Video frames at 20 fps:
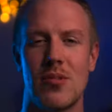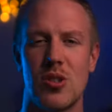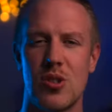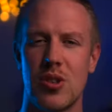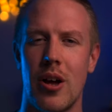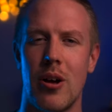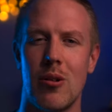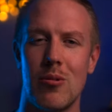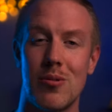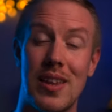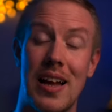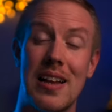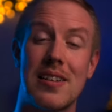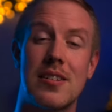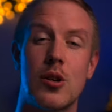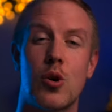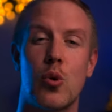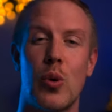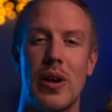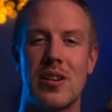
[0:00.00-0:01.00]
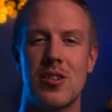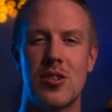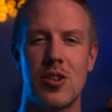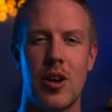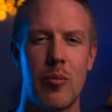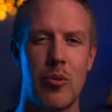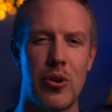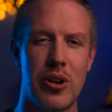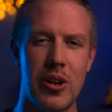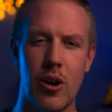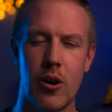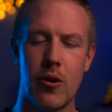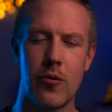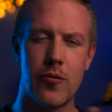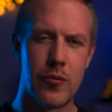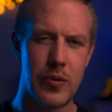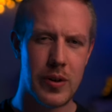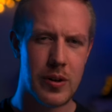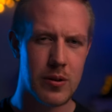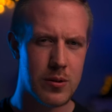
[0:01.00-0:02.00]
So that's a quick summary of
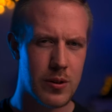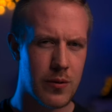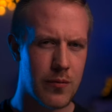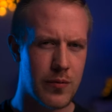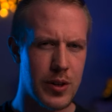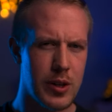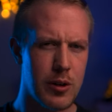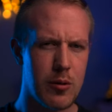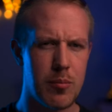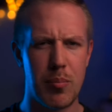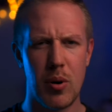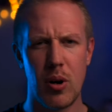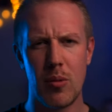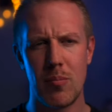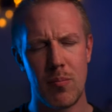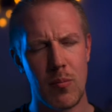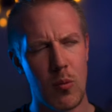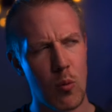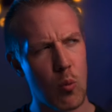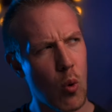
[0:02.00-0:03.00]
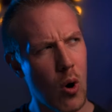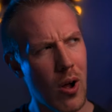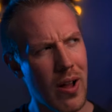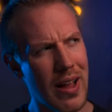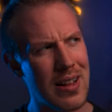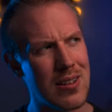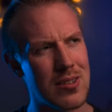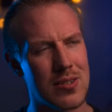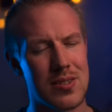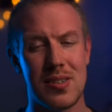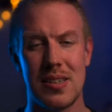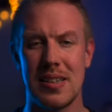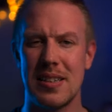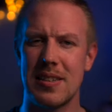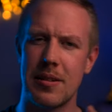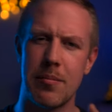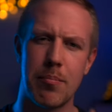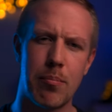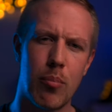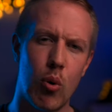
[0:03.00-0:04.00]
field of view, but what else is
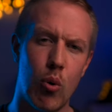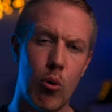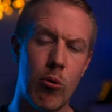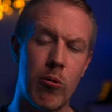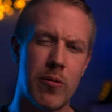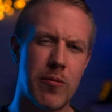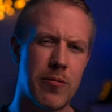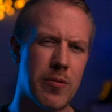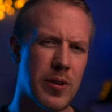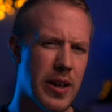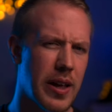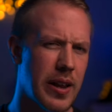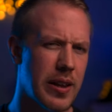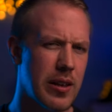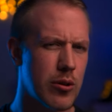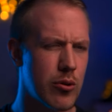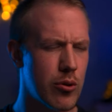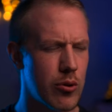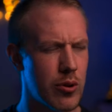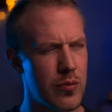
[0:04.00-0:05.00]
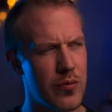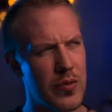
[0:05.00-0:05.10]
important for getting good